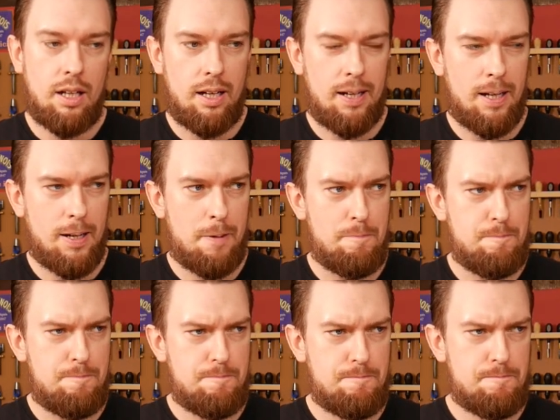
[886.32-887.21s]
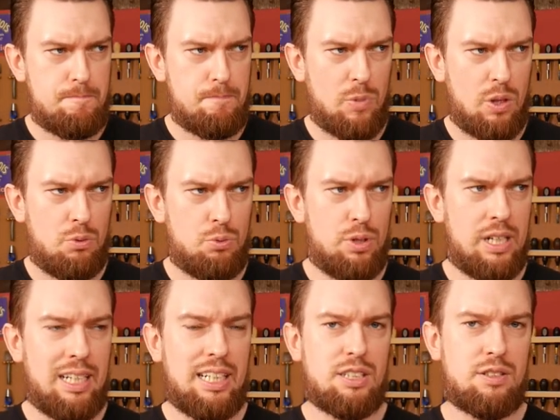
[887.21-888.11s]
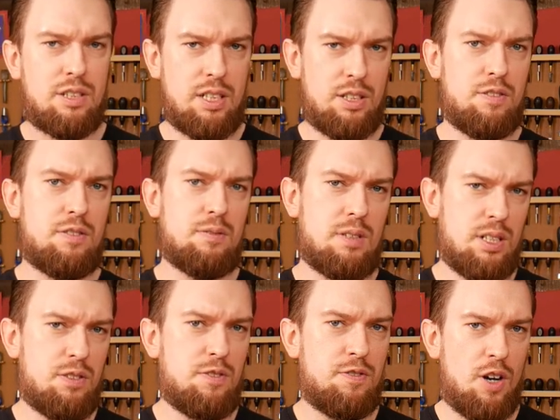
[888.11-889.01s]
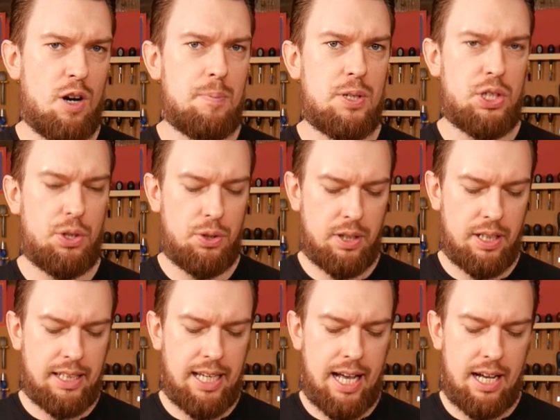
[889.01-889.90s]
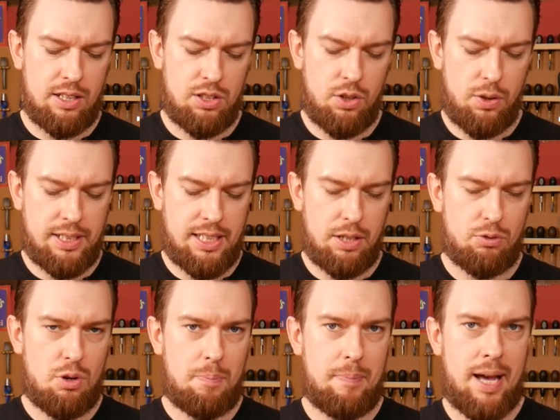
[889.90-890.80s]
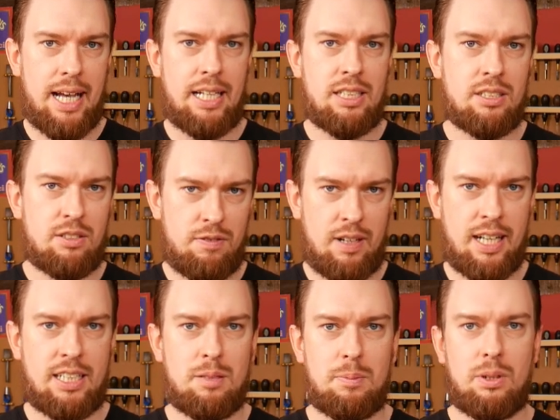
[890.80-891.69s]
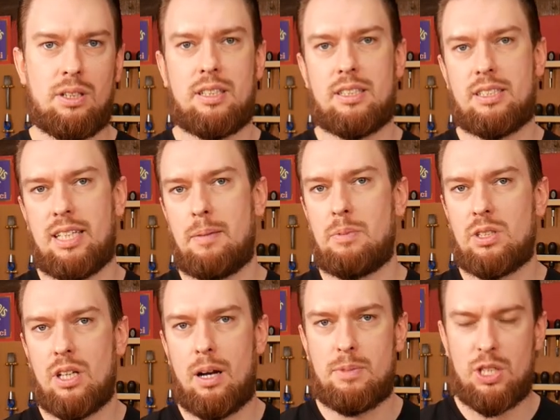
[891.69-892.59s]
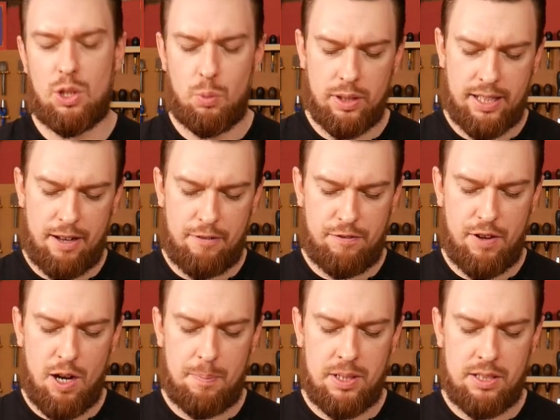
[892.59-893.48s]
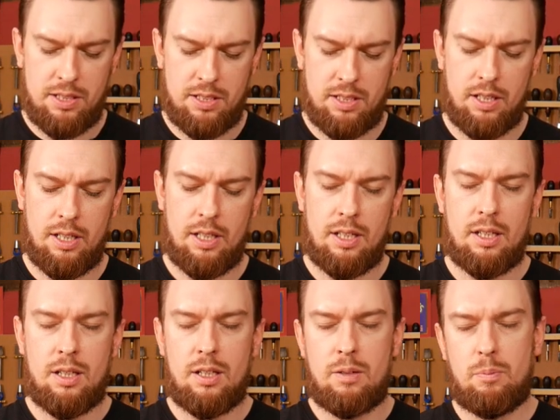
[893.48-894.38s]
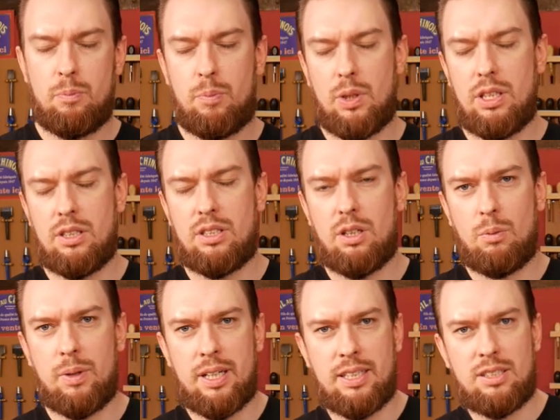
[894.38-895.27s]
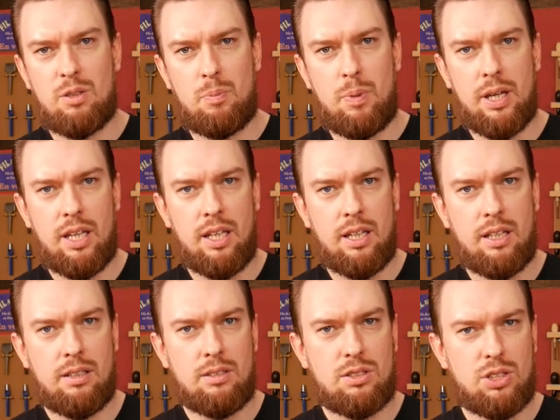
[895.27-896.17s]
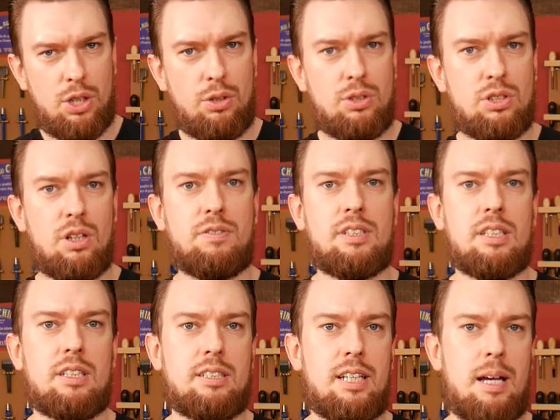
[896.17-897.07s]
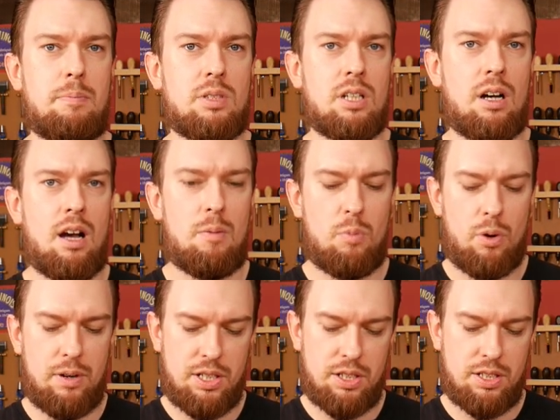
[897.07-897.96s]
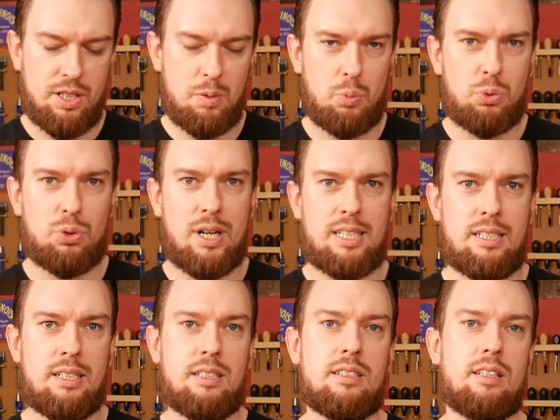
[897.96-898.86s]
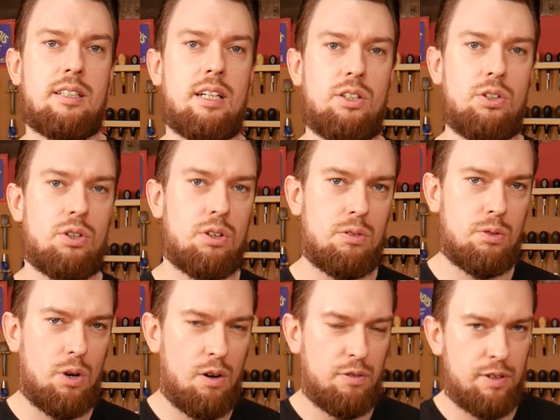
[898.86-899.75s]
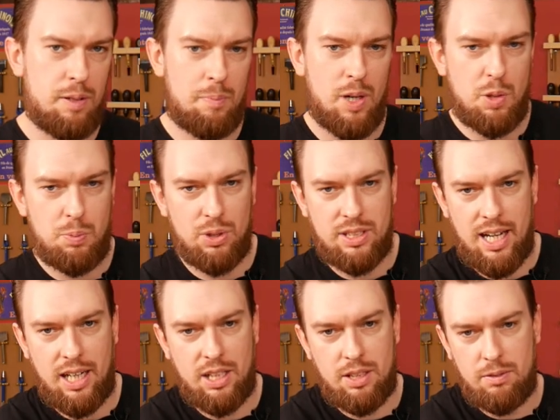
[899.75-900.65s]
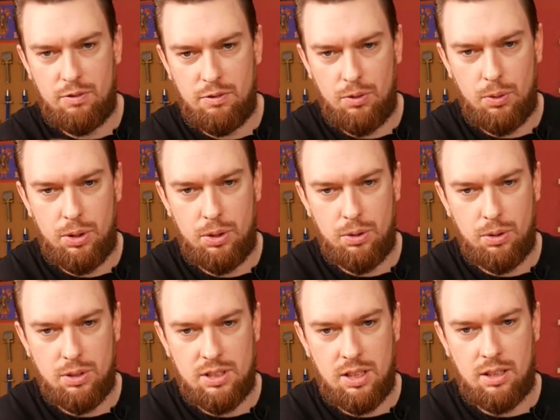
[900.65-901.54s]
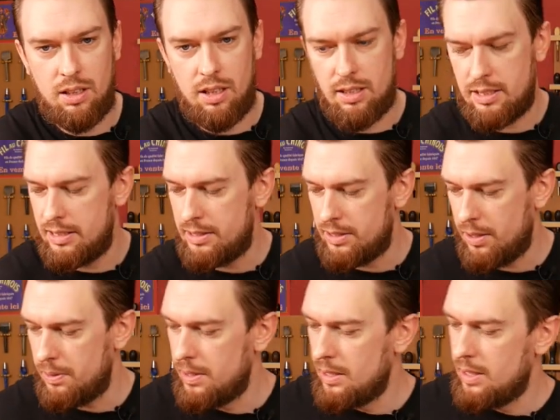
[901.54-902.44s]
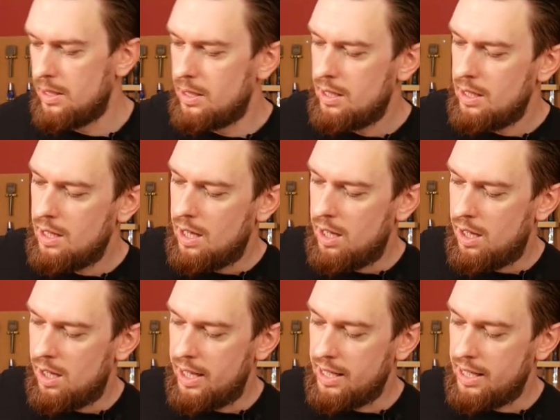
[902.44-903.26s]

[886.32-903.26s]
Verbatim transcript: Um, really as, as, as firm as you can get, as long as it remains flexible at the same time. So you want that firmness, but you don't want it to be too soft at the same time where it just compresses and then you're not offering much protection for your sunglasses. So uh,